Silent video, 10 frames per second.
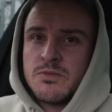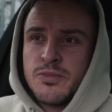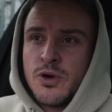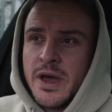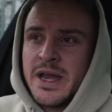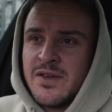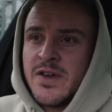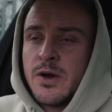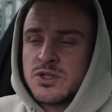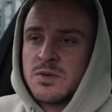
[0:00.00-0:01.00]
put
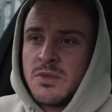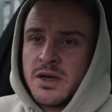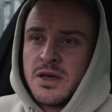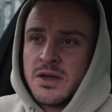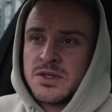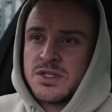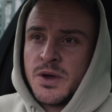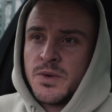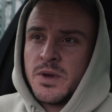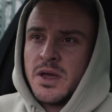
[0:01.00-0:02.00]
anything else on my cars.
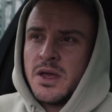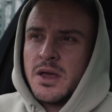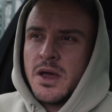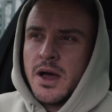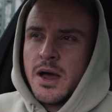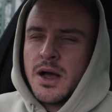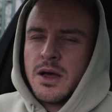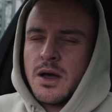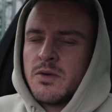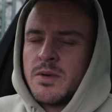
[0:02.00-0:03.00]
So I
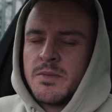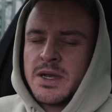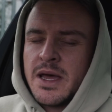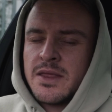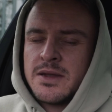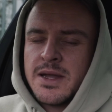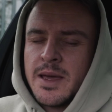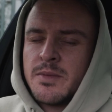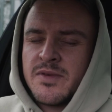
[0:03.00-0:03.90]
can't remember now the name of